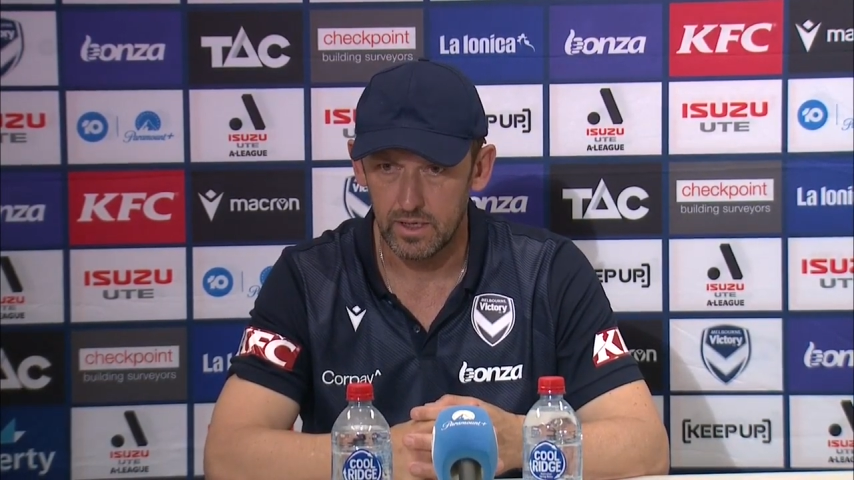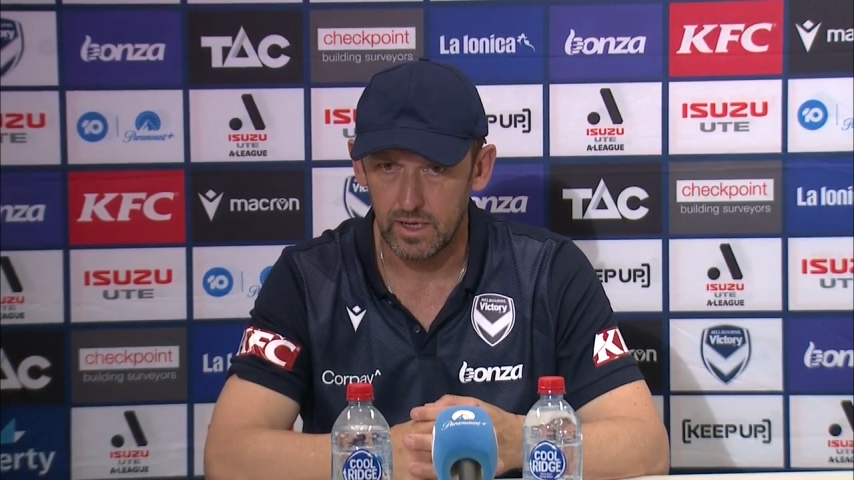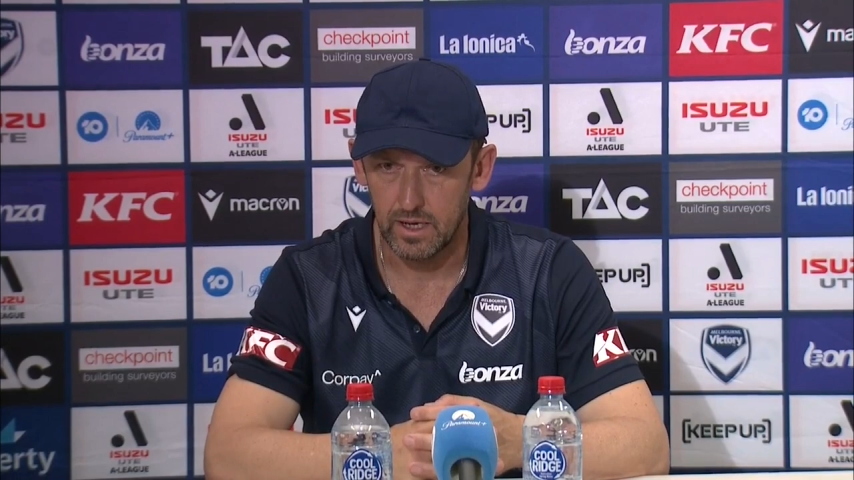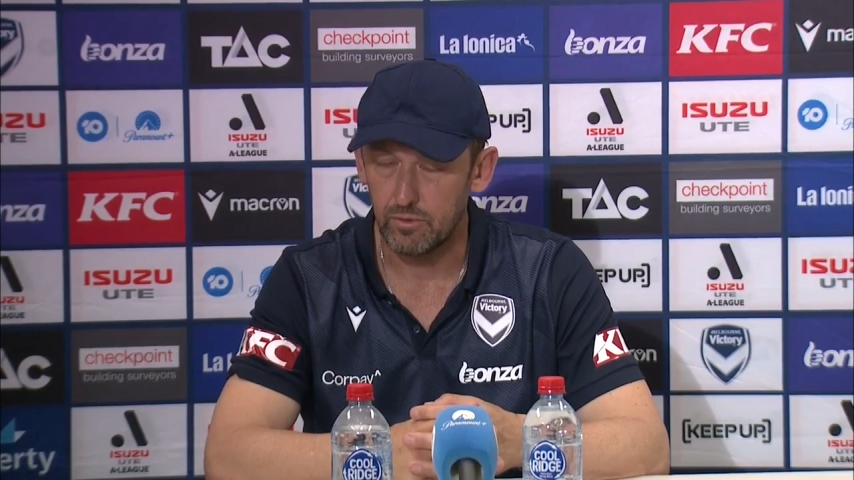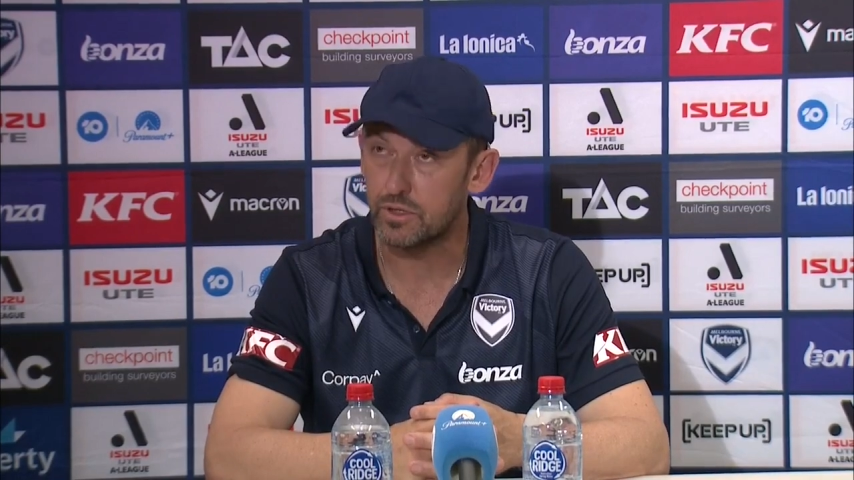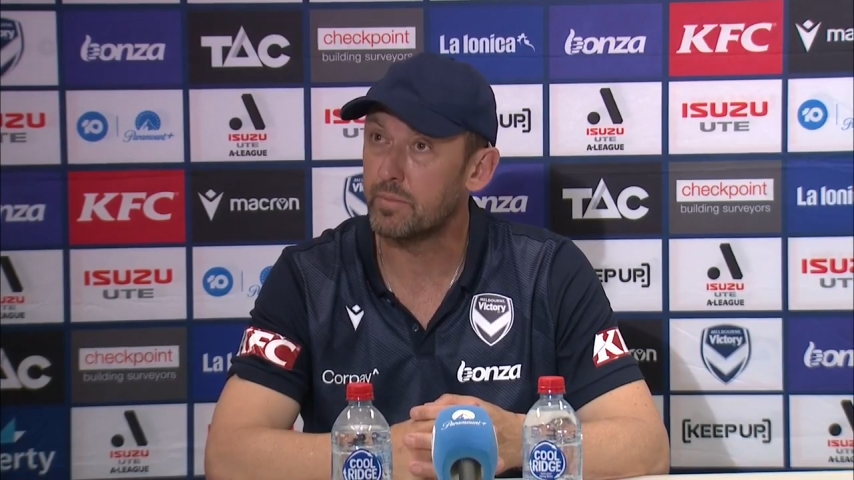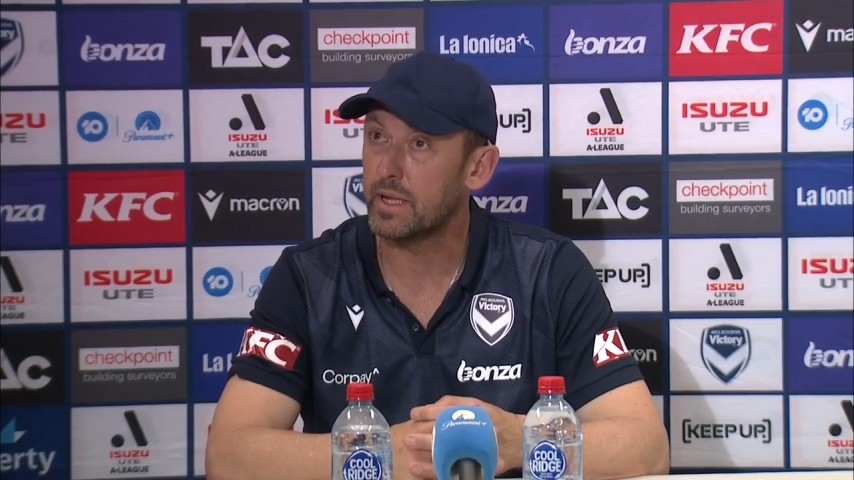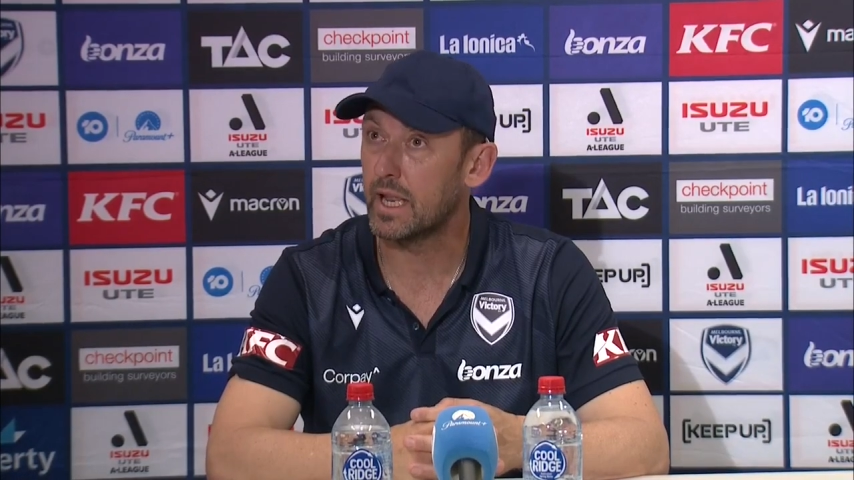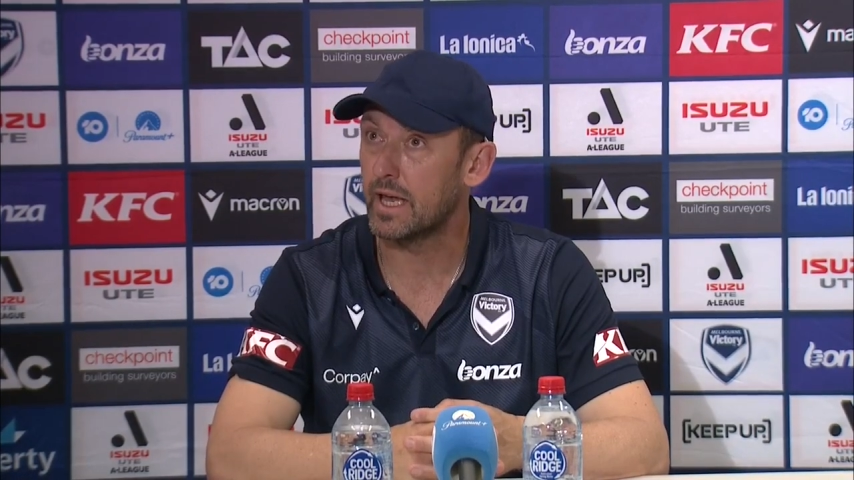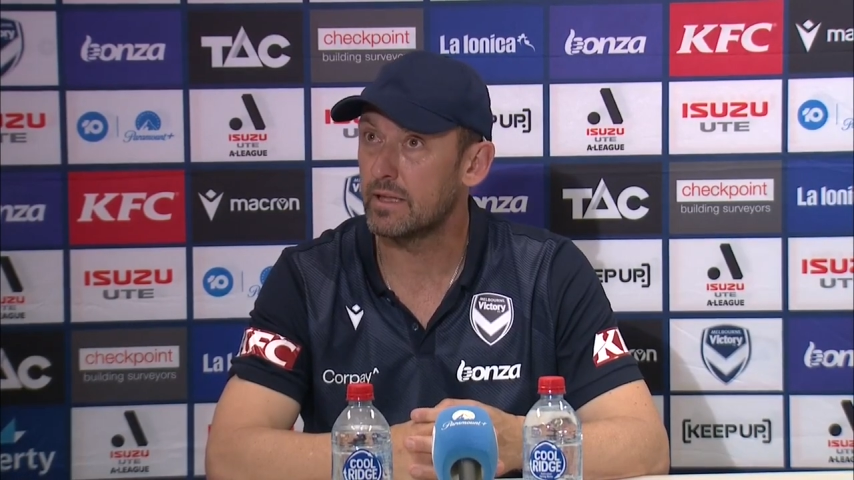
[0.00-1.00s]
uh, was a bit
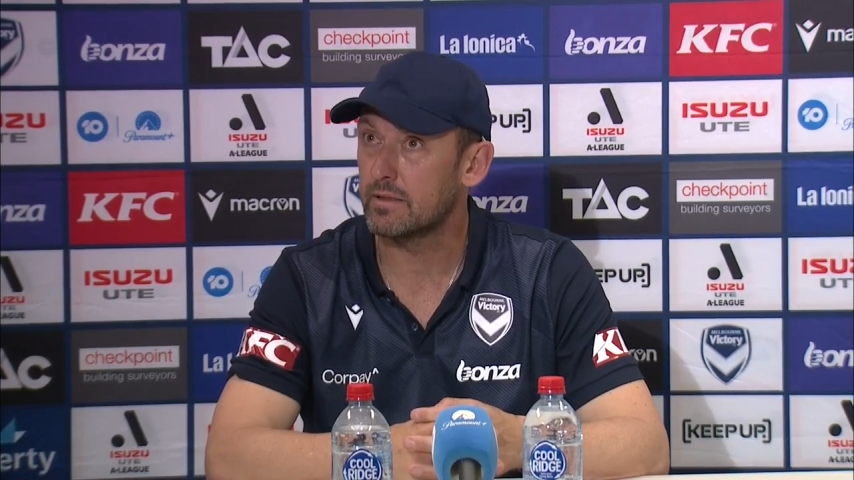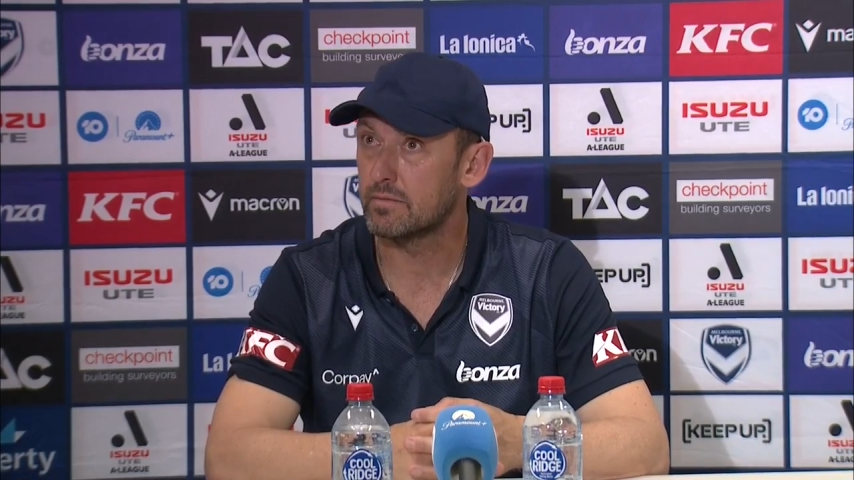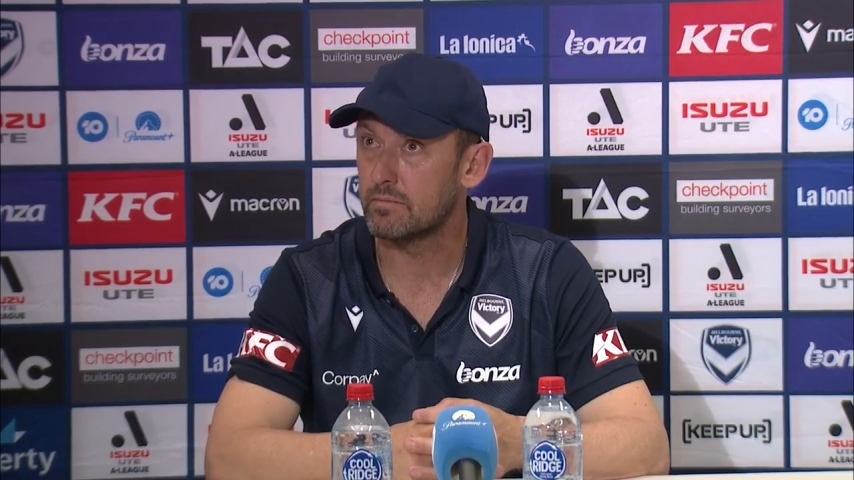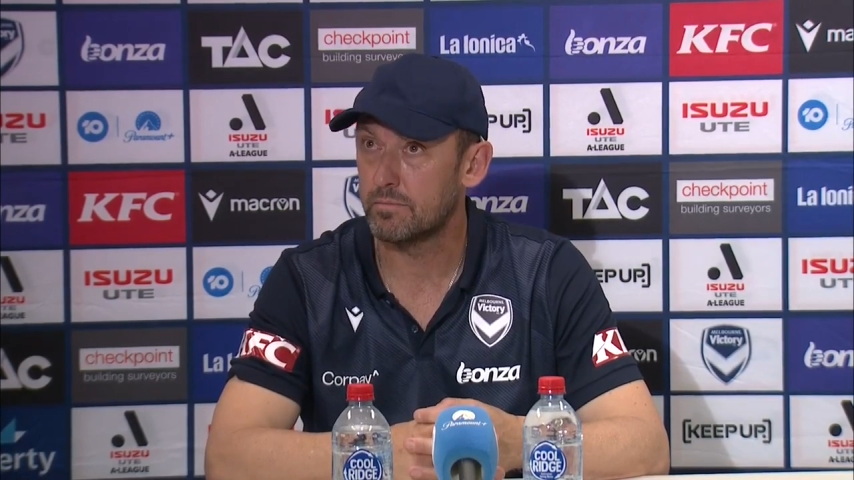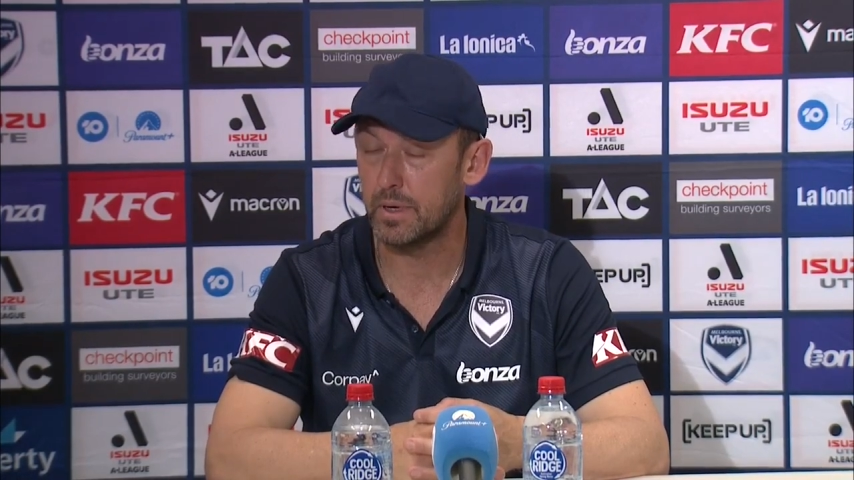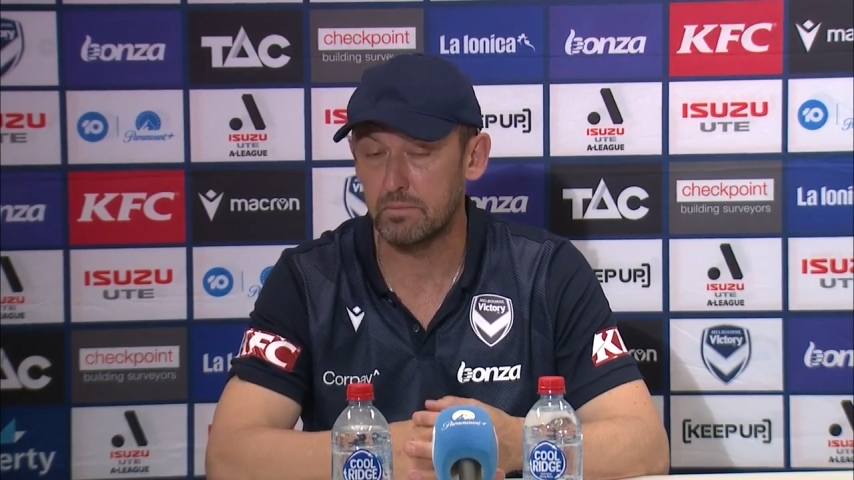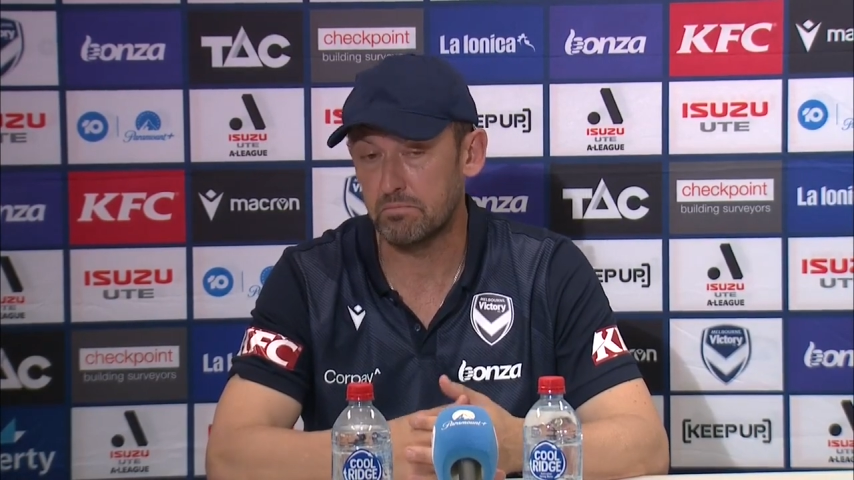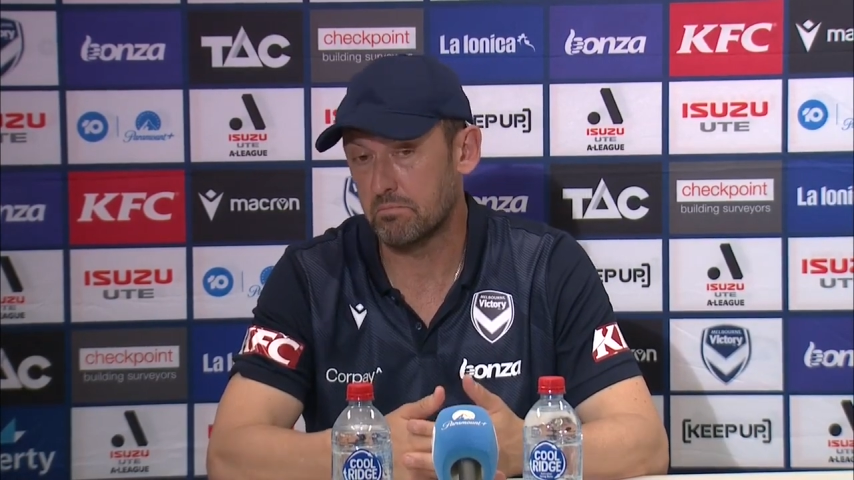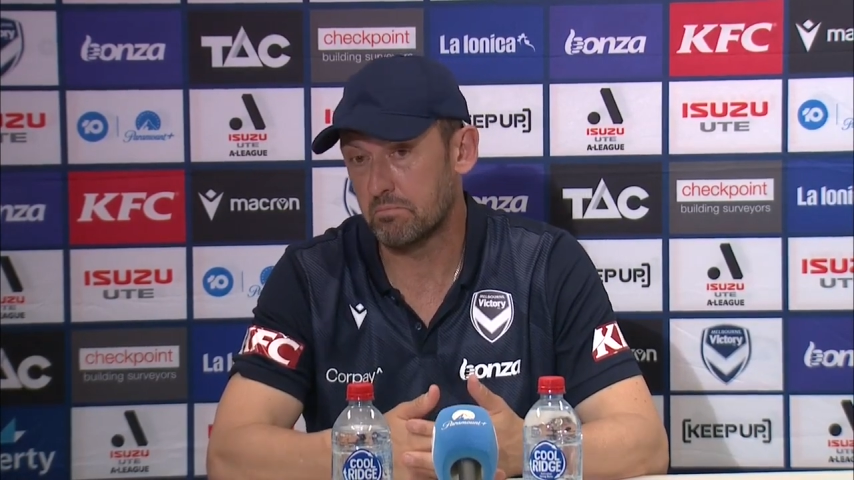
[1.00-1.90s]
late, but